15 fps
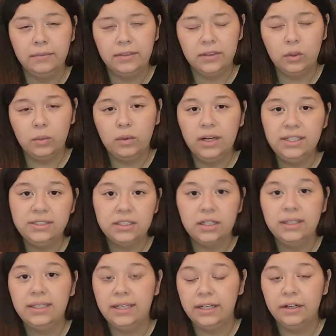the ones
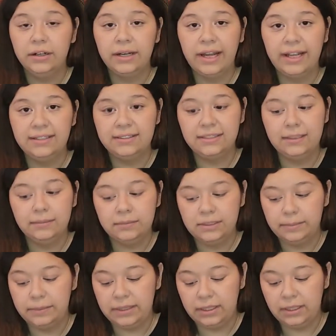on the internet seem
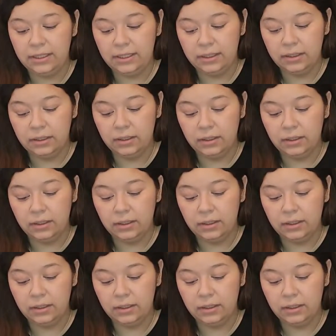to be,